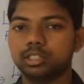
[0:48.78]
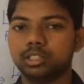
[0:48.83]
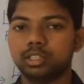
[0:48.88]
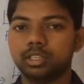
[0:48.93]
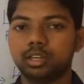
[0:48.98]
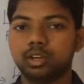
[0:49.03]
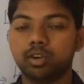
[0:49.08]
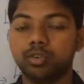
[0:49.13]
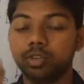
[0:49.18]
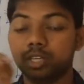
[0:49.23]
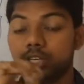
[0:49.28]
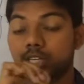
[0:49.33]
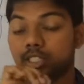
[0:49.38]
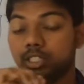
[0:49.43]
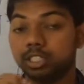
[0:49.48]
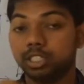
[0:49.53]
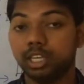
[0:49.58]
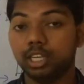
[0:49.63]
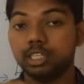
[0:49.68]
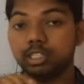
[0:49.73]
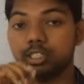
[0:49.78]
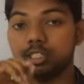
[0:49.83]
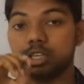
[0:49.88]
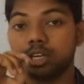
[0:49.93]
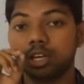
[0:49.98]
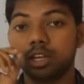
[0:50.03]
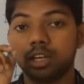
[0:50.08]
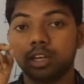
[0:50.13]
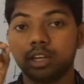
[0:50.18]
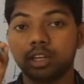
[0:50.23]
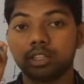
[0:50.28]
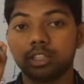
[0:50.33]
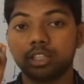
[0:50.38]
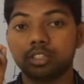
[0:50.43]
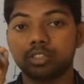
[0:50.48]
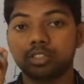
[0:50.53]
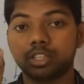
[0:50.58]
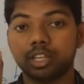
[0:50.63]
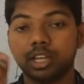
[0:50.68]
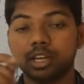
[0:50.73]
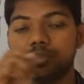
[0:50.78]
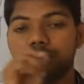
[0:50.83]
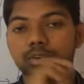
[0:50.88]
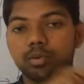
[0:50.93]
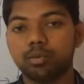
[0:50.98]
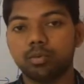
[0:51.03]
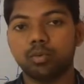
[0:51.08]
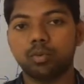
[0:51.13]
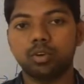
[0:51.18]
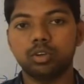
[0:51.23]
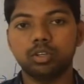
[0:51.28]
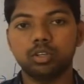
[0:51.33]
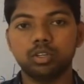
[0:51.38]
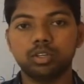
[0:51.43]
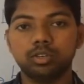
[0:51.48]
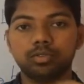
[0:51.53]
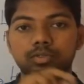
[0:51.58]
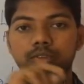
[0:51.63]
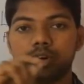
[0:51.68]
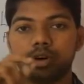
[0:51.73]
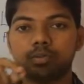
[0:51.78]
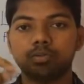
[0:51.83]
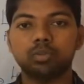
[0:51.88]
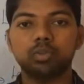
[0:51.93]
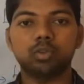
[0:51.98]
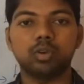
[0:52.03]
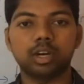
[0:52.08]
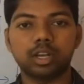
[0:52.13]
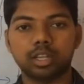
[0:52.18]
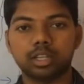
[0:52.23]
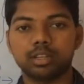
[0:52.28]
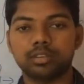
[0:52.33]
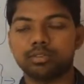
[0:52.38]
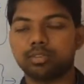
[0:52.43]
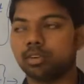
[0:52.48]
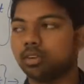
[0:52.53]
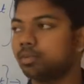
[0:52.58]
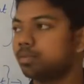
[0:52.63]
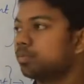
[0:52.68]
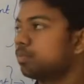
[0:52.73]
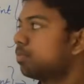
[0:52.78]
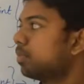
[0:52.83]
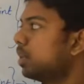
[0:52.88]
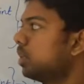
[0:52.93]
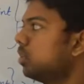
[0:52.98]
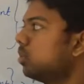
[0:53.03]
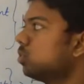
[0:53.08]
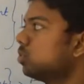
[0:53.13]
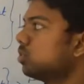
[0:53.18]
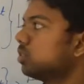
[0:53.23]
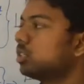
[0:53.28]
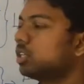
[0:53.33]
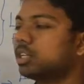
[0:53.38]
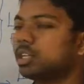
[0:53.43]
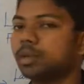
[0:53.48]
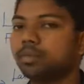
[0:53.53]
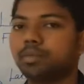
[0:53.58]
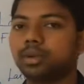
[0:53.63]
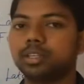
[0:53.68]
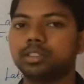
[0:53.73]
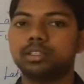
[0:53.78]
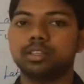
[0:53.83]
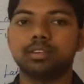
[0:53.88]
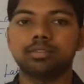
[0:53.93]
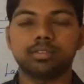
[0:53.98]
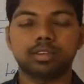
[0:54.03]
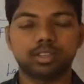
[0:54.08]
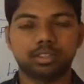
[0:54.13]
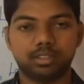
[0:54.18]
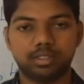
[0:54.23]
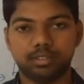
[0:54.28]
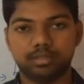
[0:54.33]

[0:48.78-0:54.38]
we can change the state from one form to another form by using the temperature difference.